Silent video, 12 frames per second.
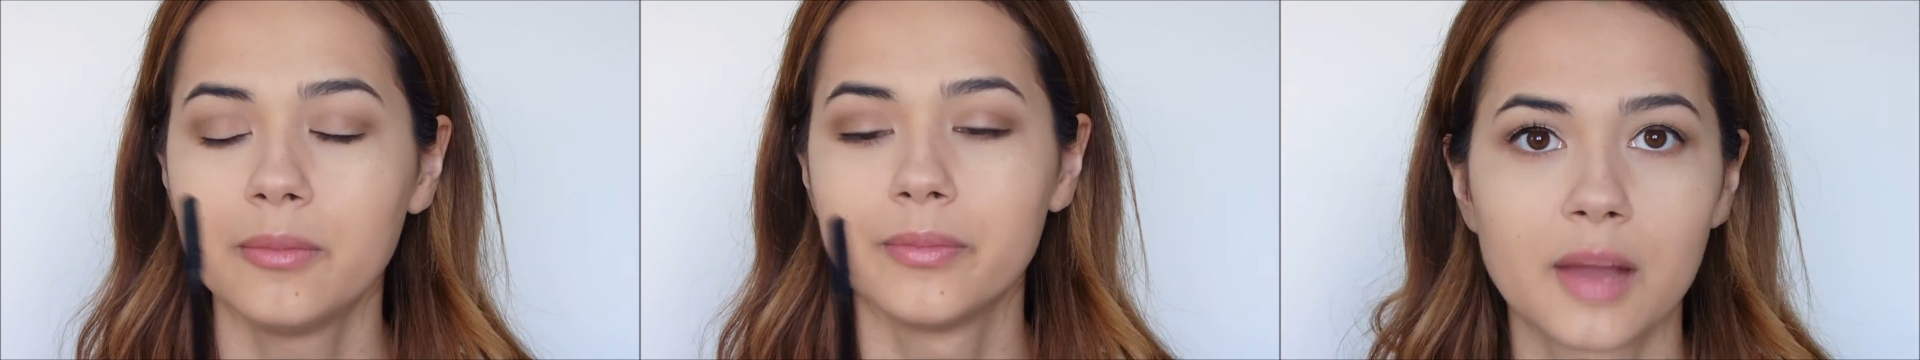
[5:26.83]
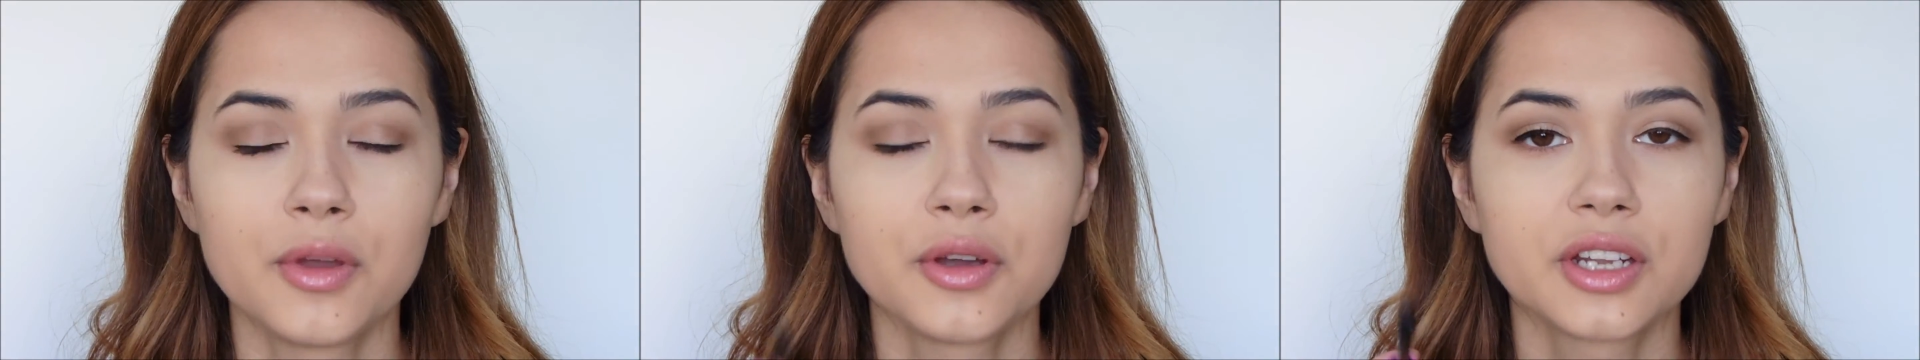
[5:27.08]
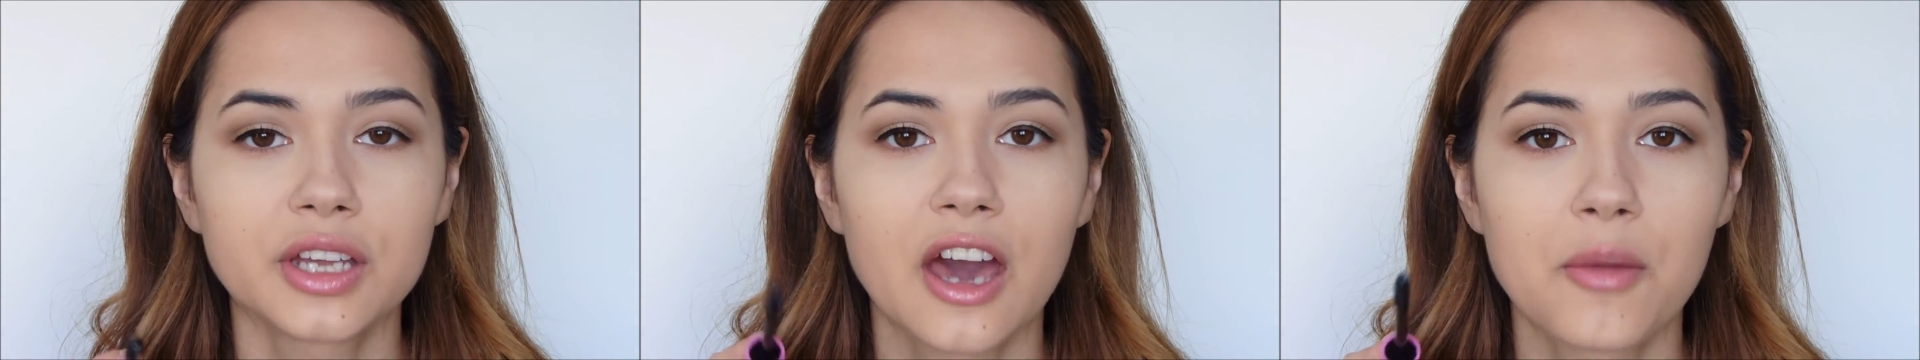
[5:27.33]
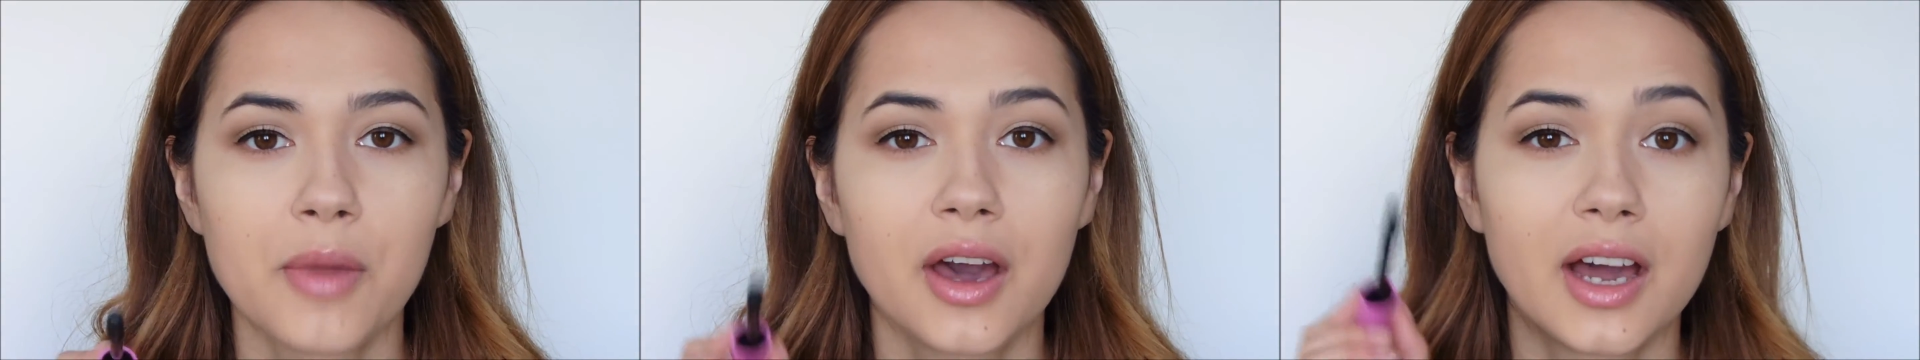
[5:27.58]
I'm not going to
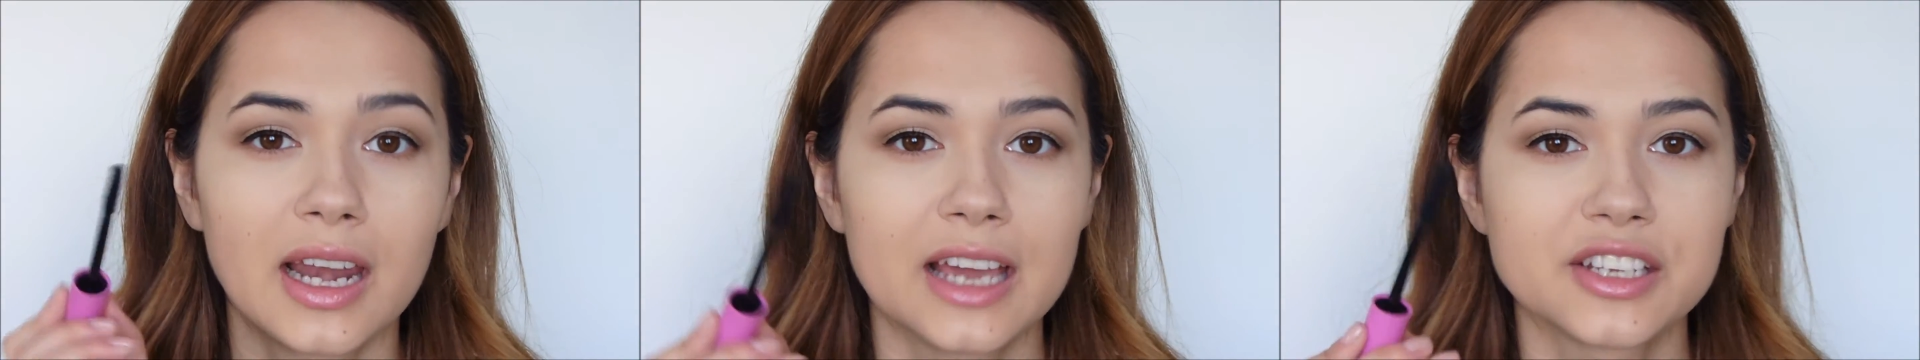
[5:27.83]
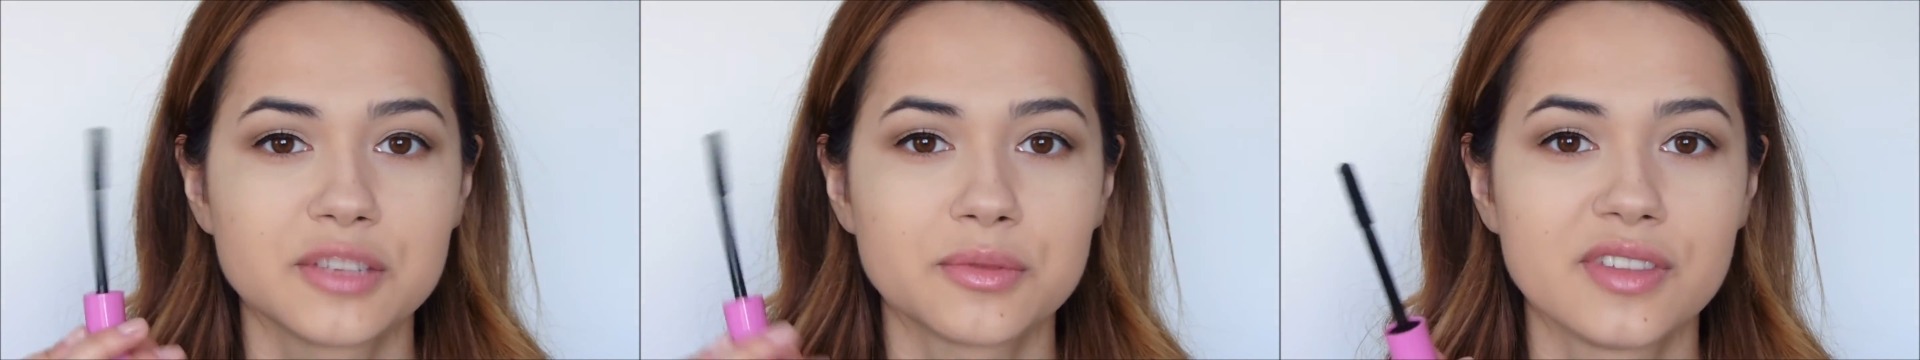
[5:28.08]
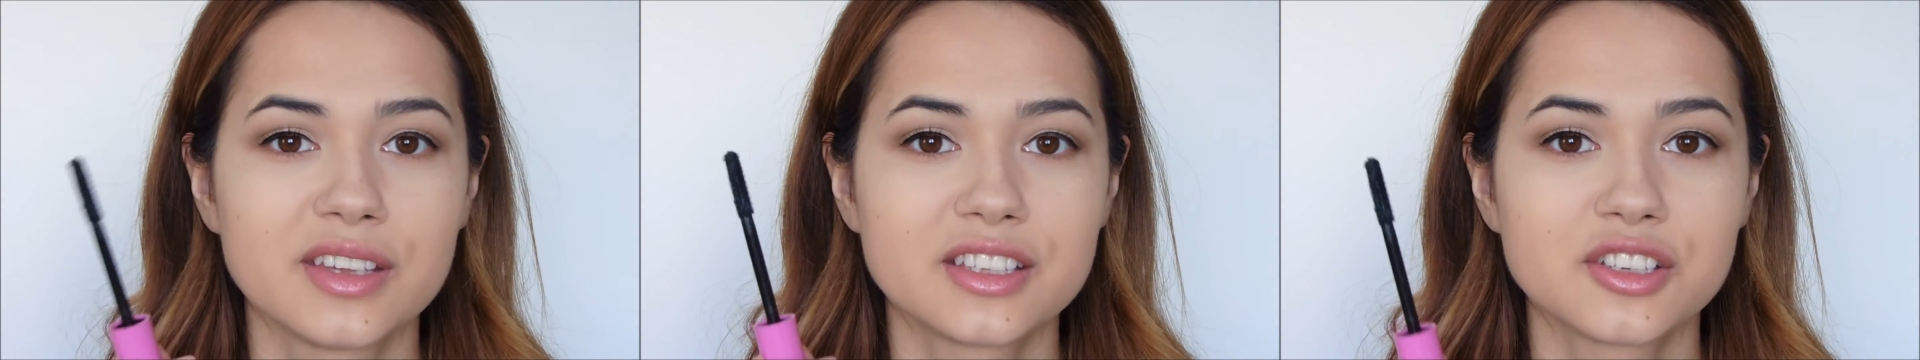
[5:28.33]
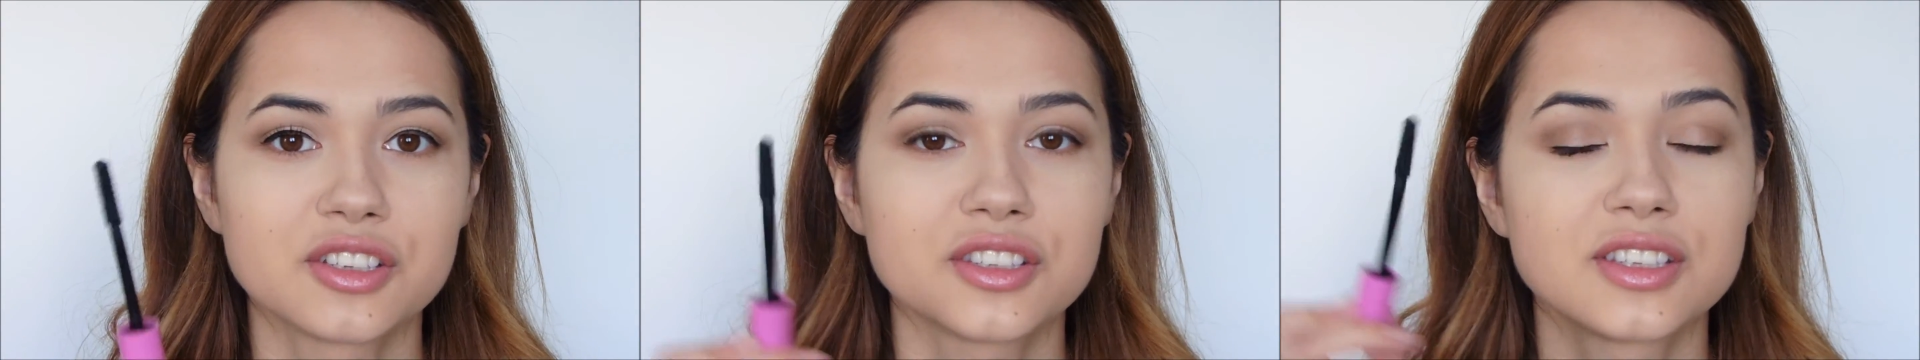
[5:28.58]
curl my eyelashes with this just